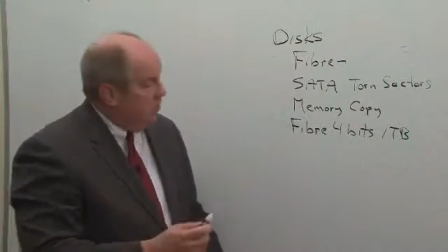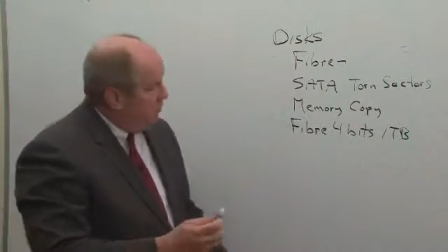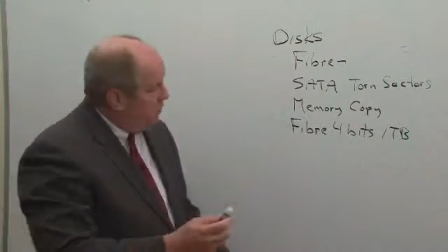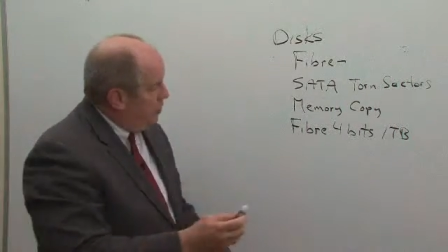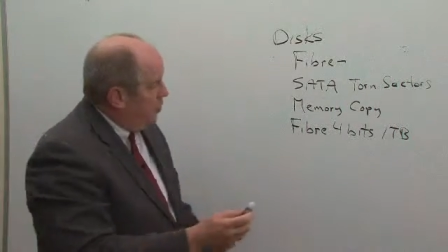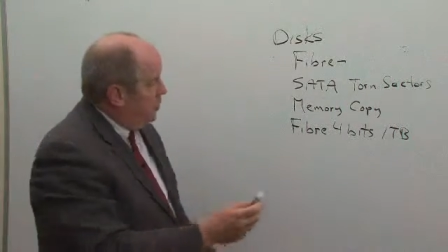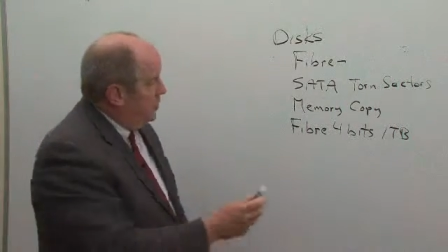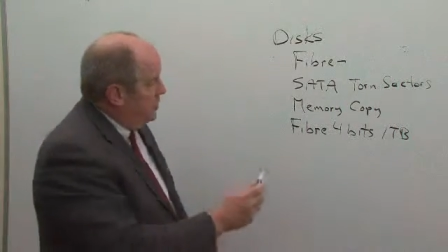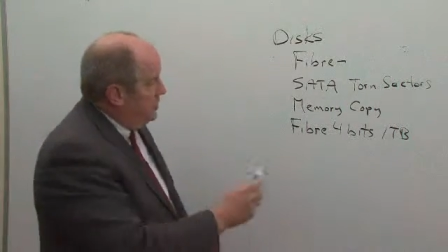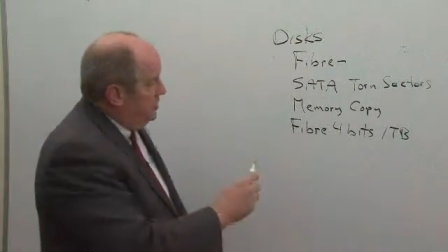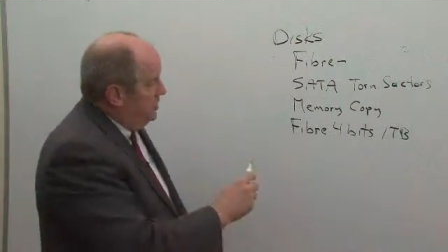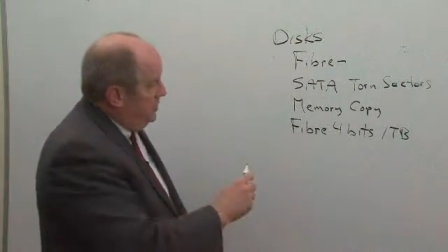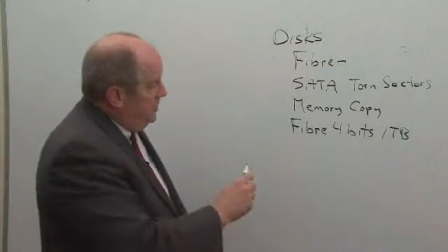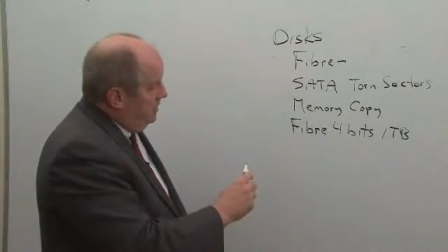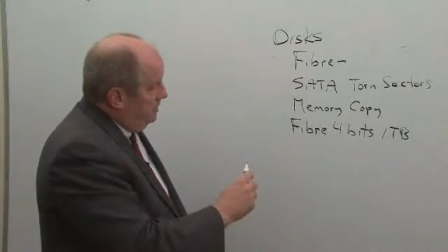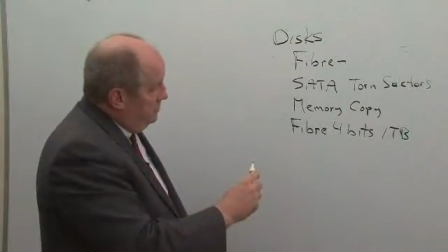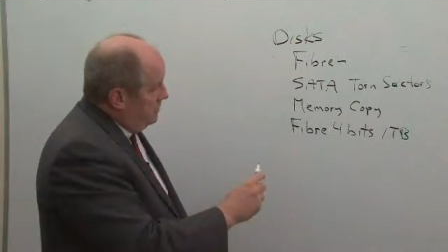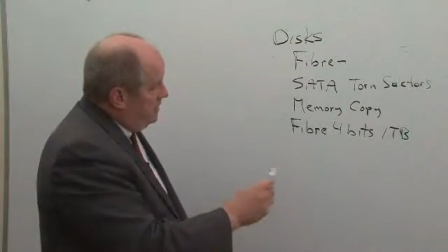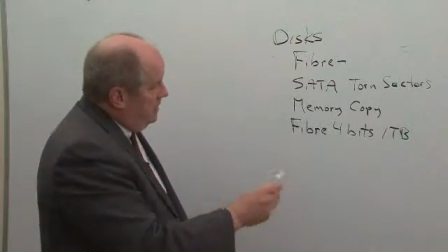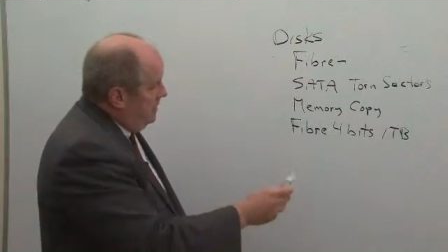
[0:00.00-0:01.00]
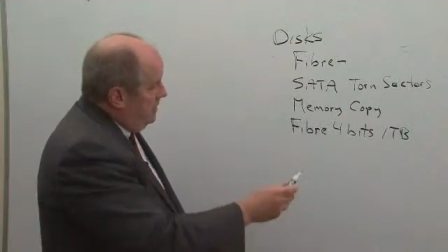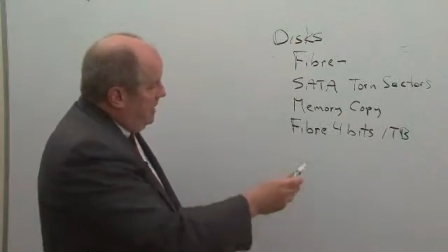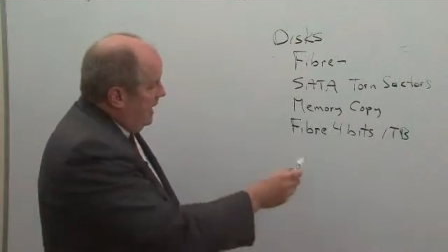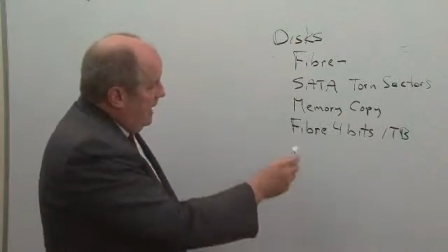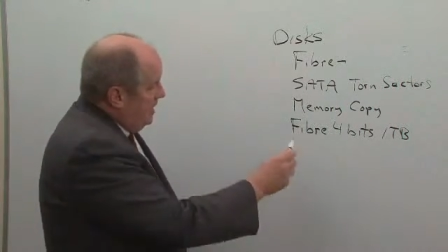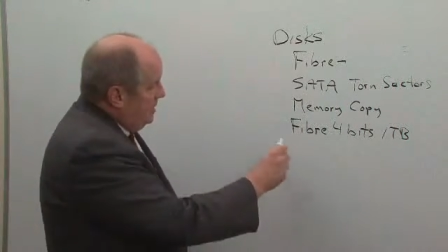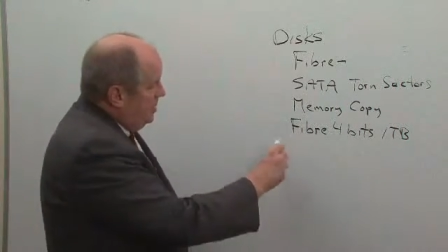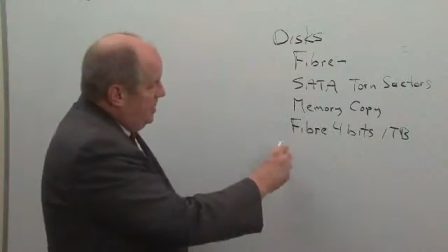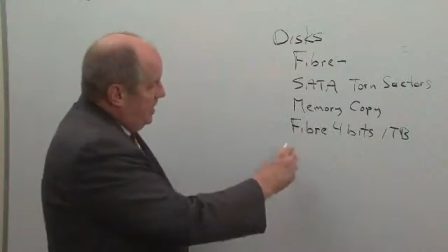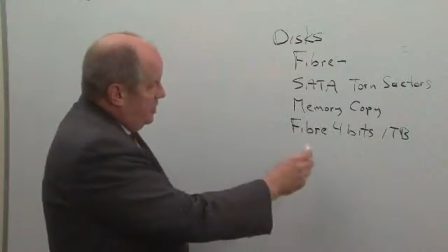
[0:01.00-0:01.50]
So, of course, EMC
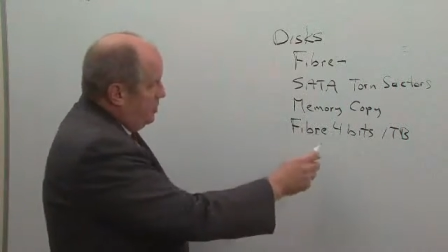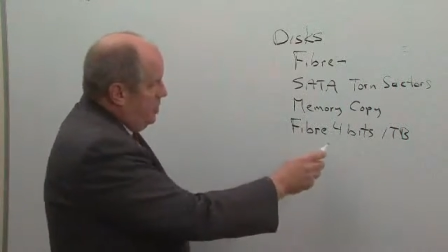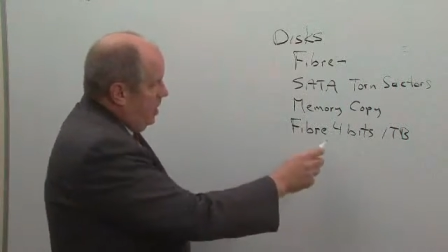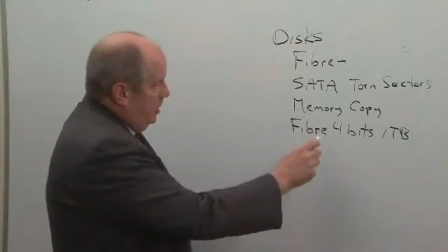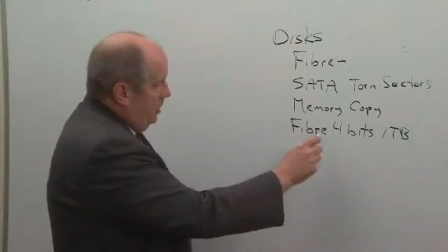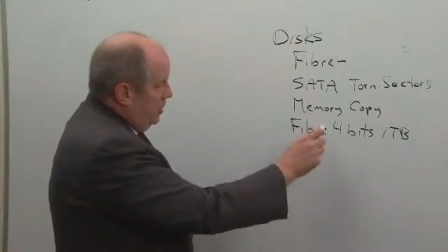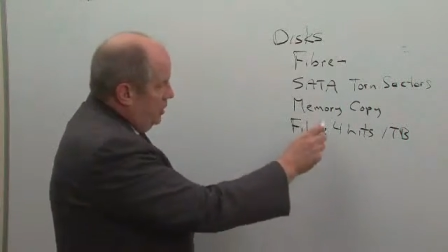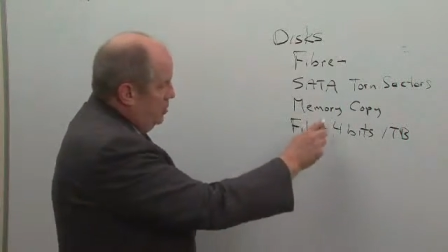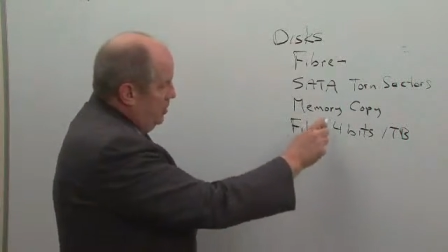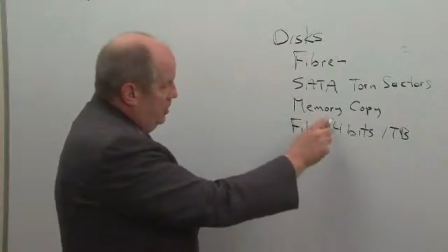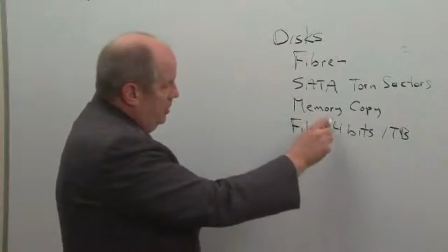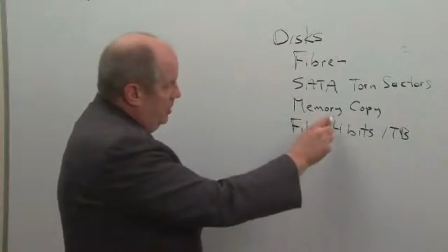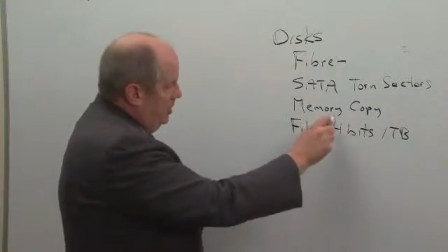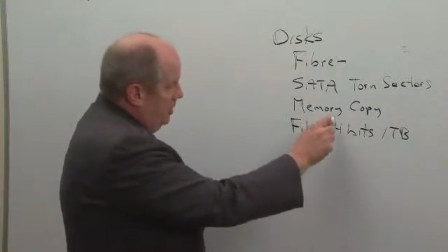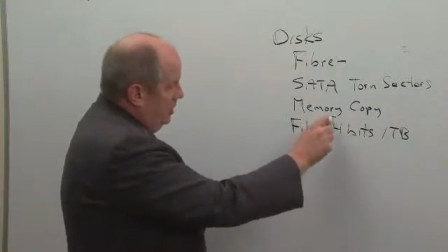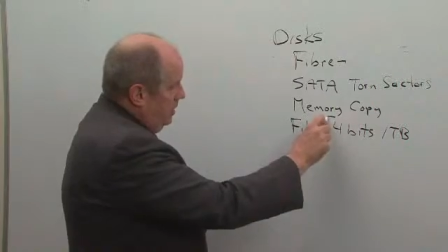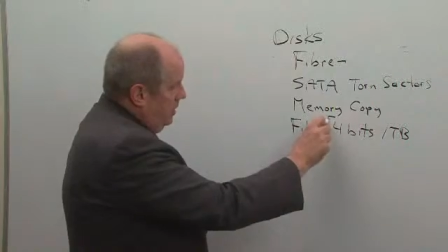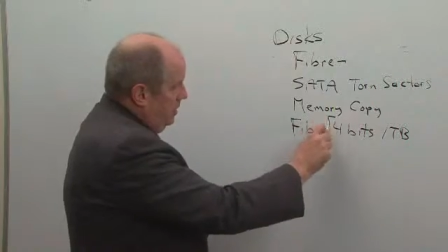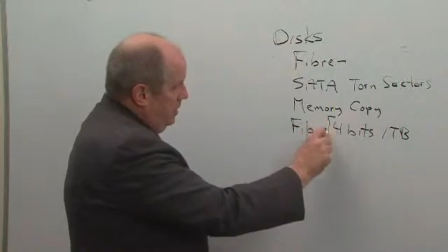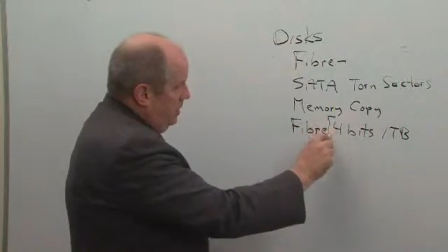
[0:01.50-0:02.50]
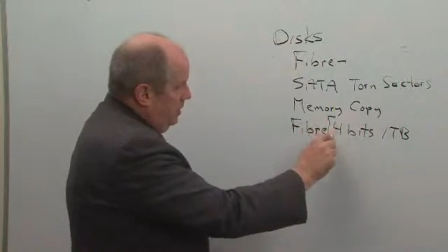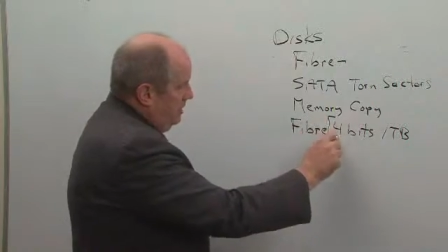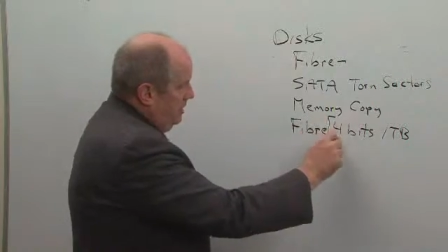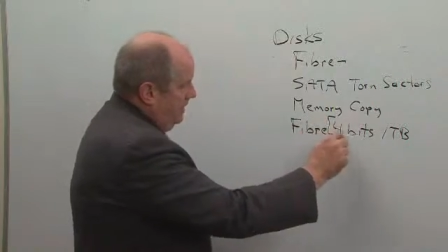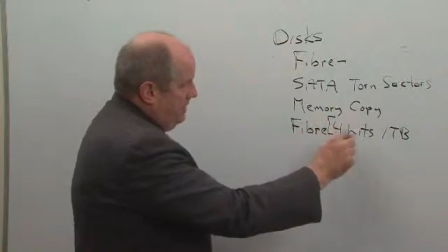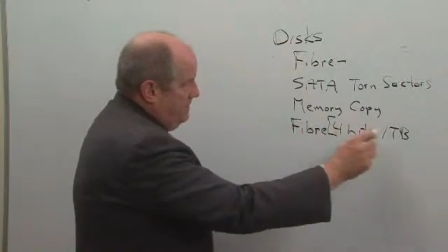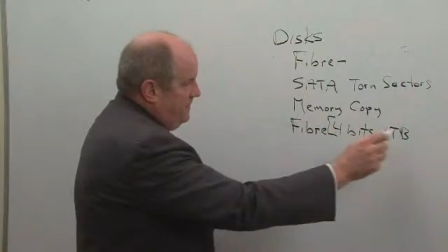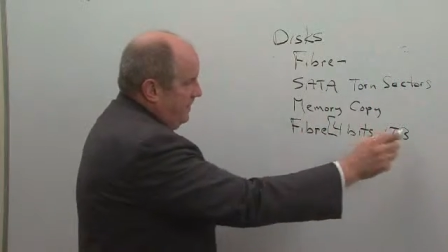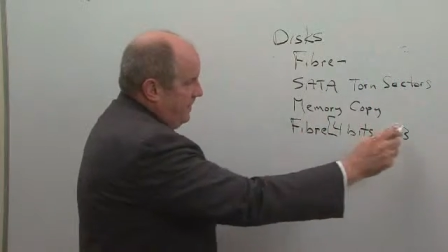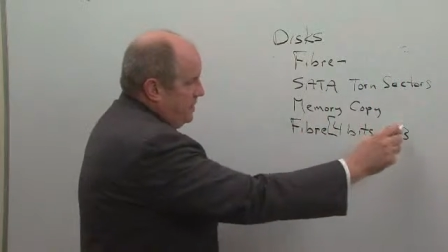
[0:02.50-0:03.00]
has technology
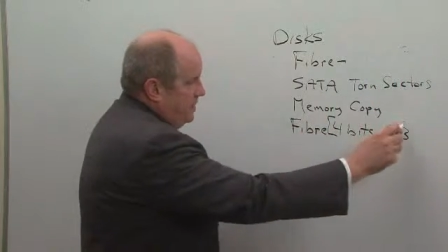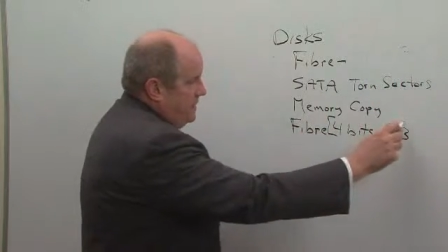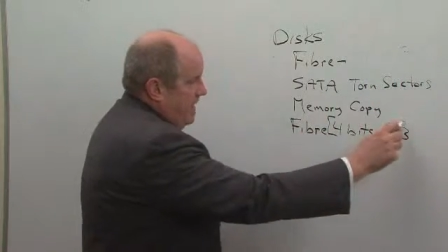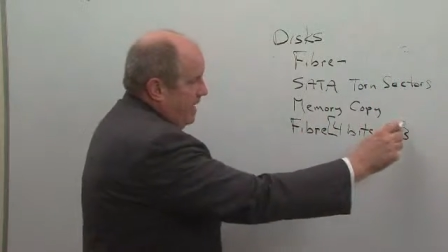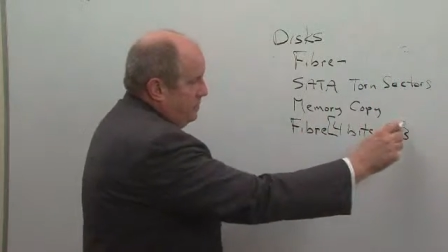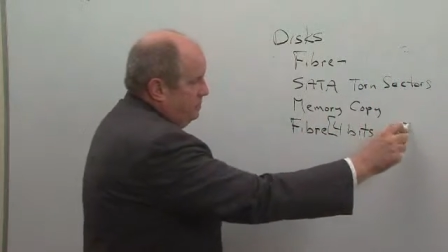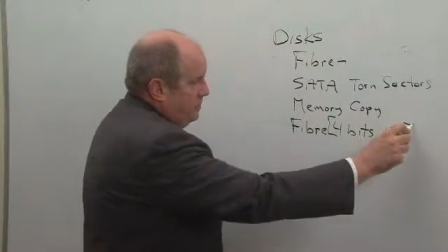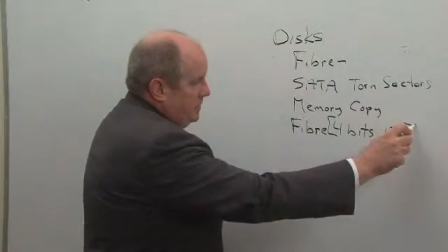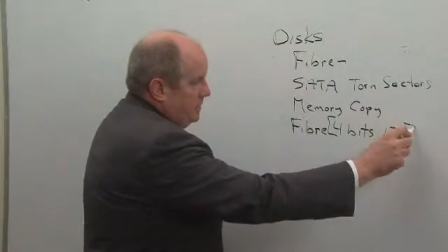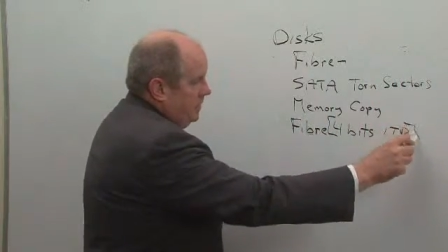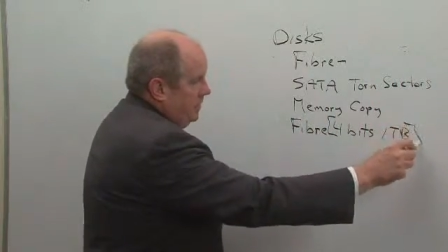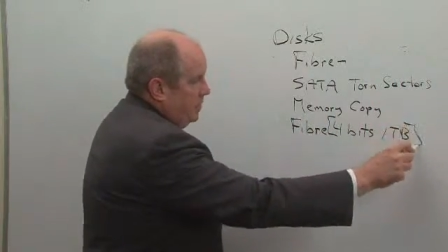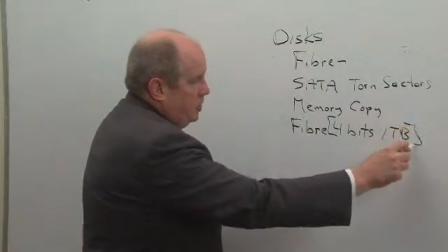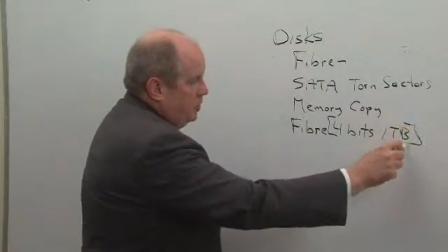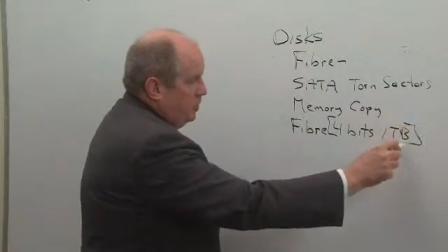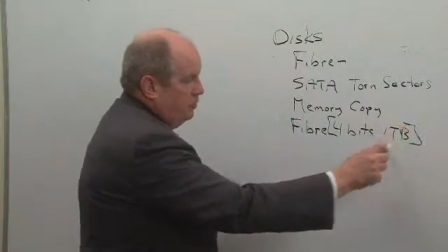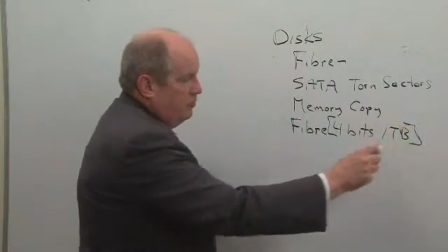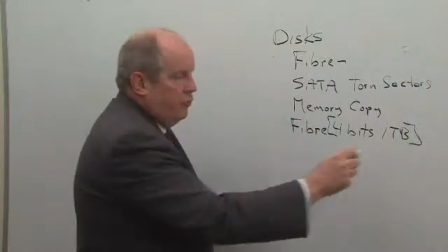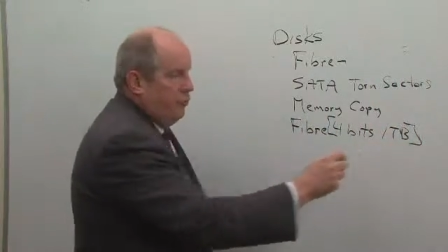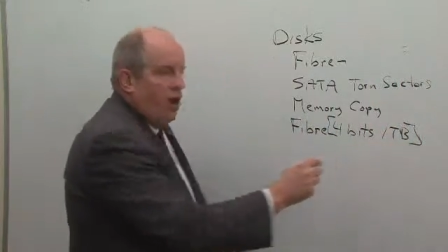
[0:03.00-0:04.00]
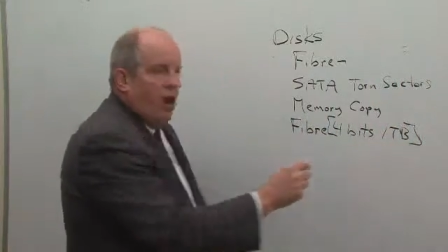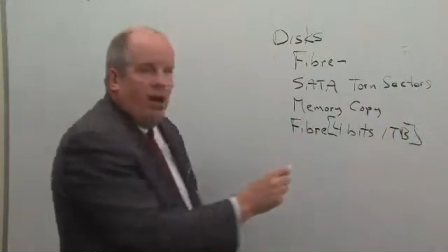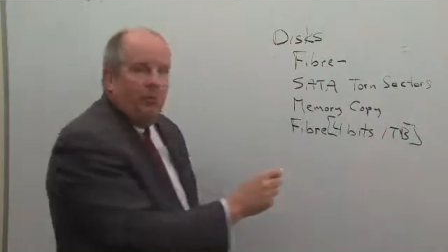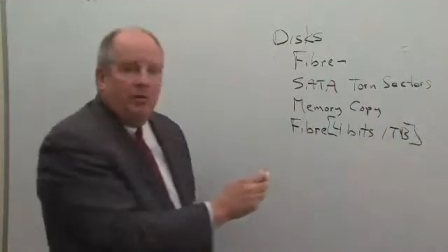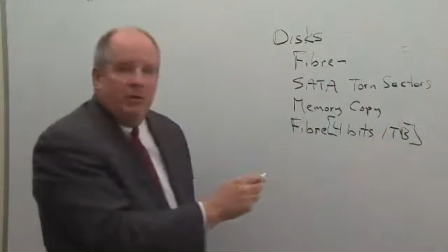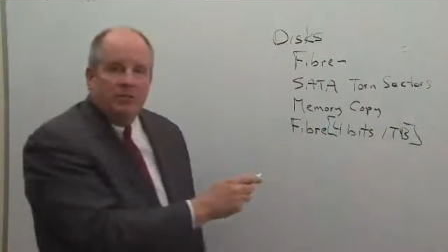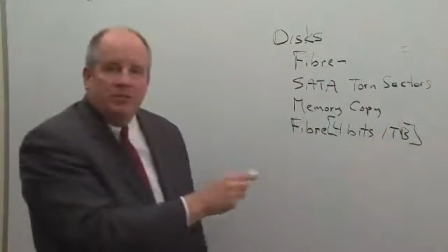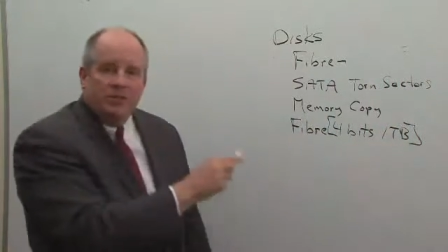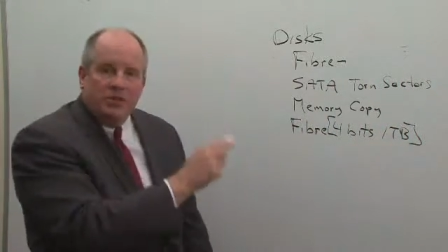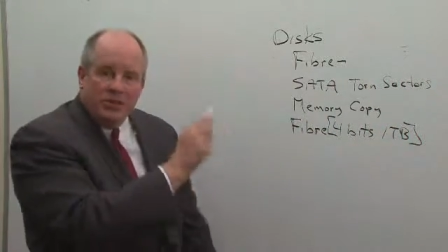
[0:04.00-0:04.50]
to fix that particular problem.